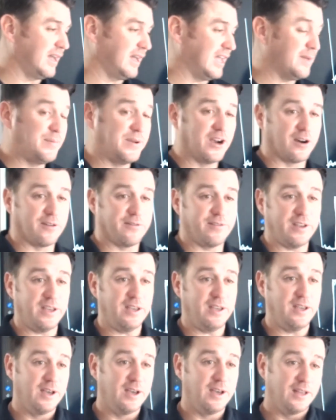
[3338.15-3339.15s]

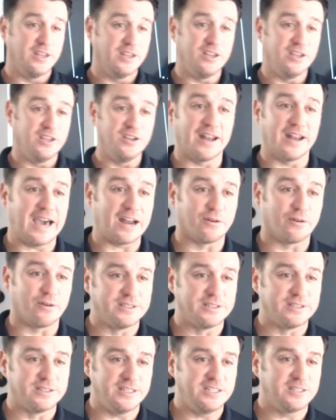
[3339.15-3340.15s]
APRV. The unilateral
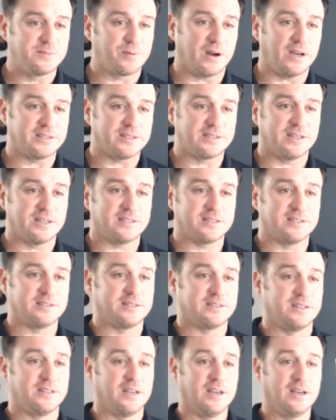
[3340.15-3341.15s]
disease
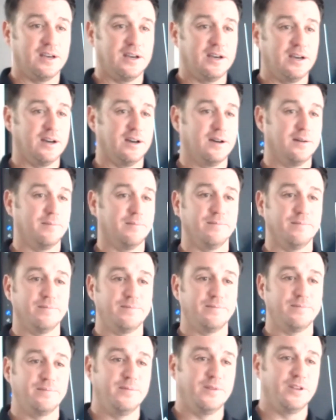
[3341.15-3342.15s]
processes.
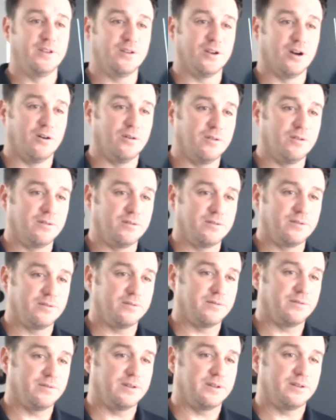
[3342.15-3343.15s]
Um, you know
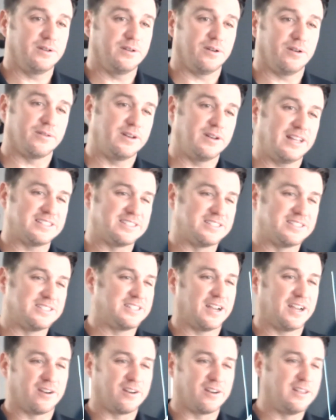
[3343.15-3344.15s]
we don't
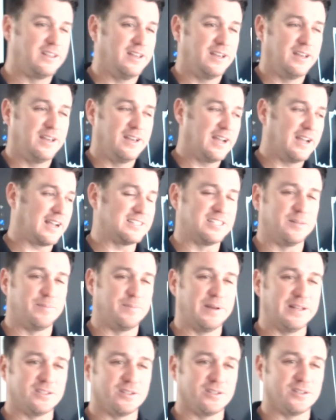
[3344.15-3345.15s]
necessarily i guess it
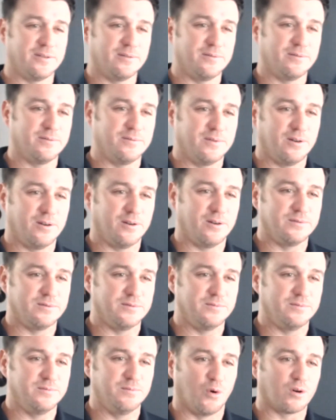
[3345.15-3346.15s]
depends on
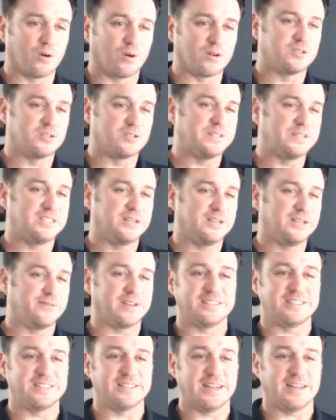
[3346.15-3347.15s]
on more
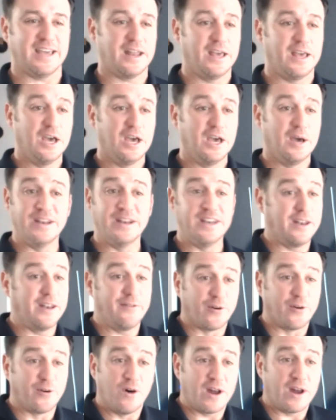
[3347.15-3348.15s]
specifics in that
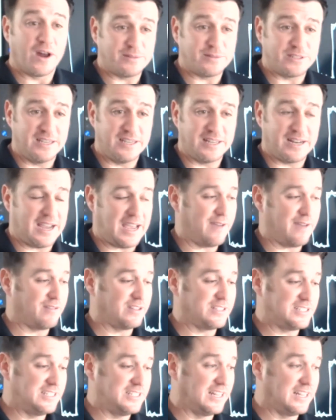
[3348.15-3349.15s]
but from what i'm seeing i
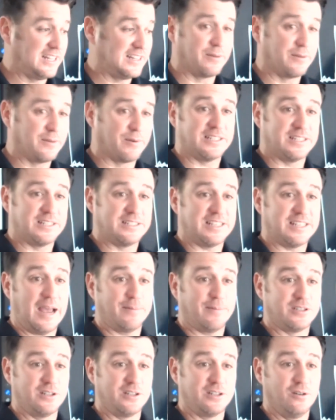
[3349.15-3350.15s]
haven't seen anything where it says
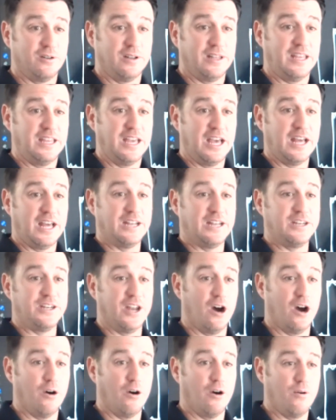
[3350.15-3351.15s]
absolutely
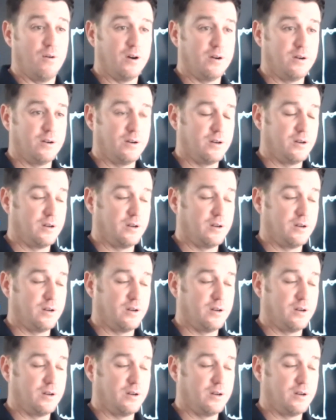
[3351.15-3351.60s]
no